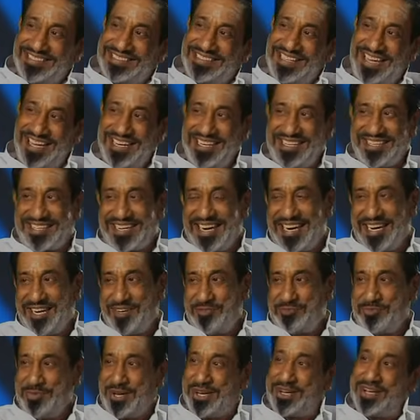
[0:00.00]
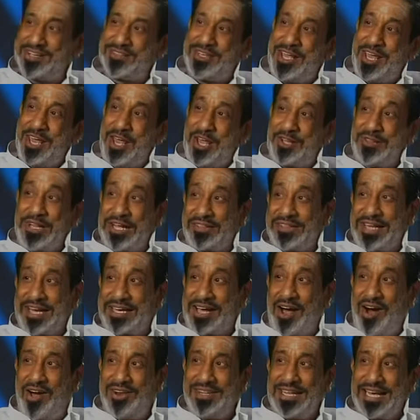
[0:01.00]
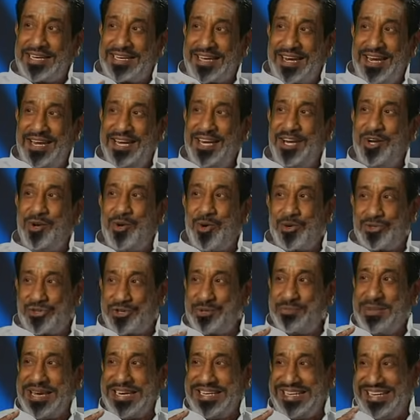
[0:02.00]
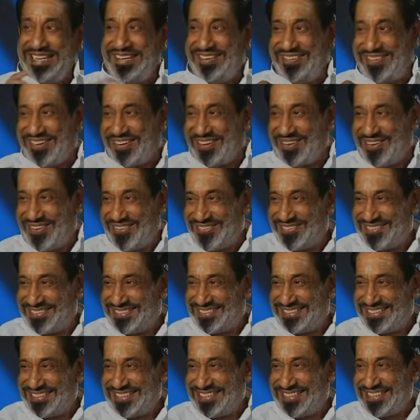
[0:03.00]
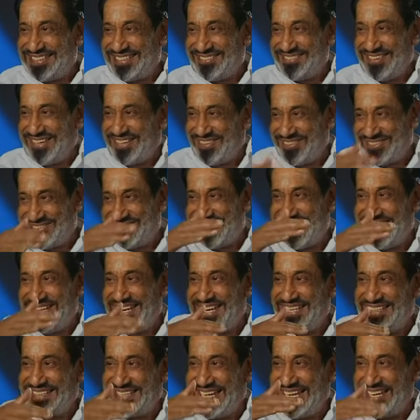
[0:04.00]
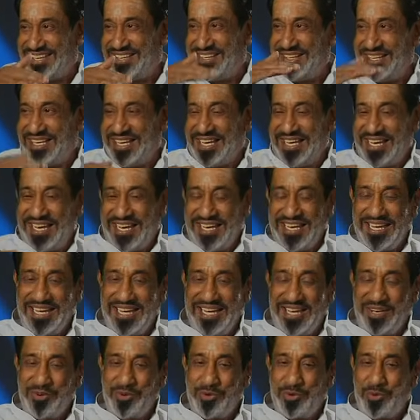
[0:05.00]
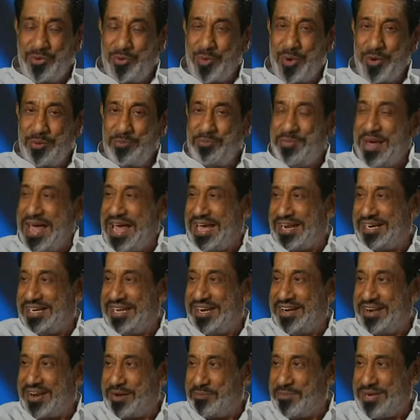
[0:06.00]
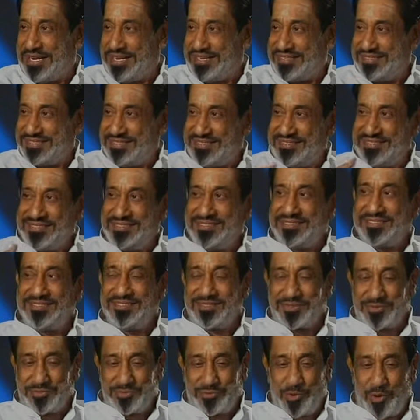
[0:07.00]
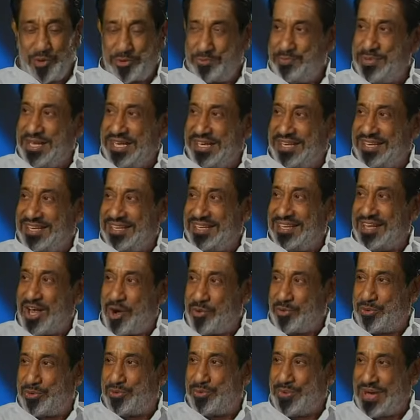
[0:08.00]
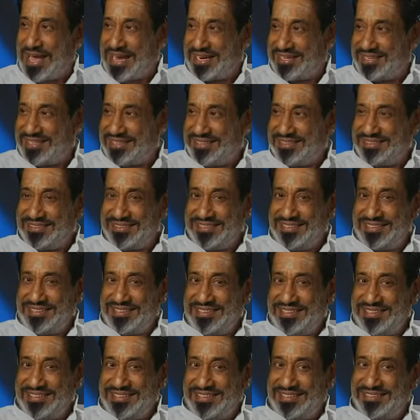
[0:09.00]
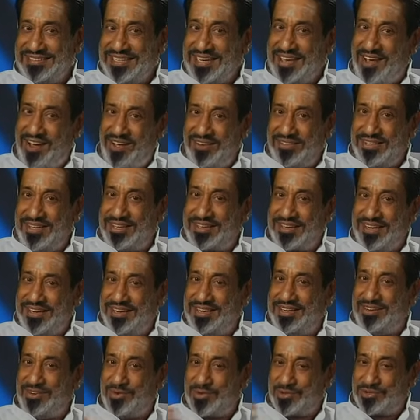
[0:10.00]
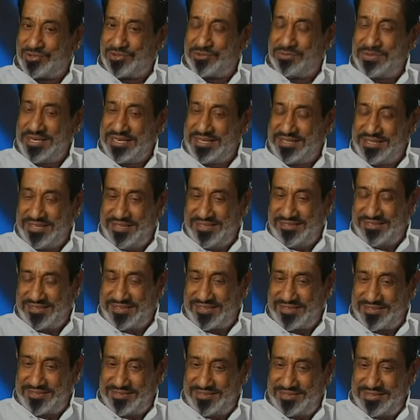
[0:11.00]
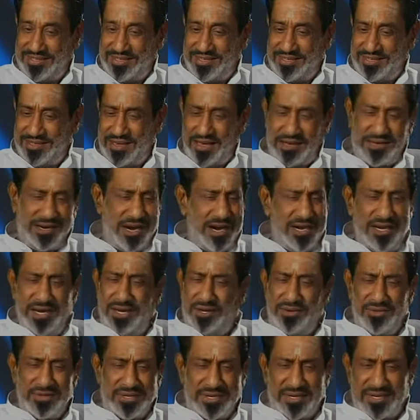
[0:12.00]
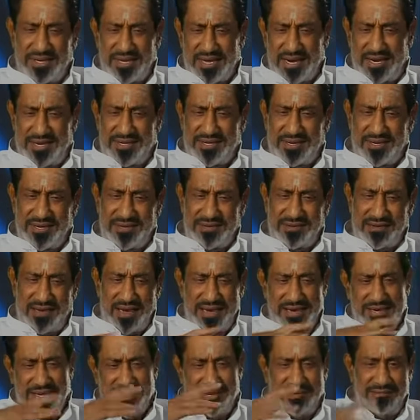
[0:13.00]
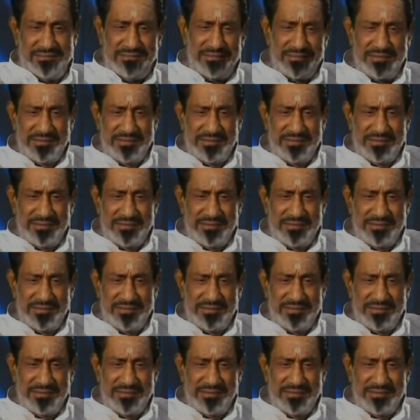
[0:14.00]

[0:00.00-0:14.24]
I train because that all the credit goes to my teacher, you know. When I was very young, a dramatist taught me how to act. All the credit goes to my teacher. According to the character, I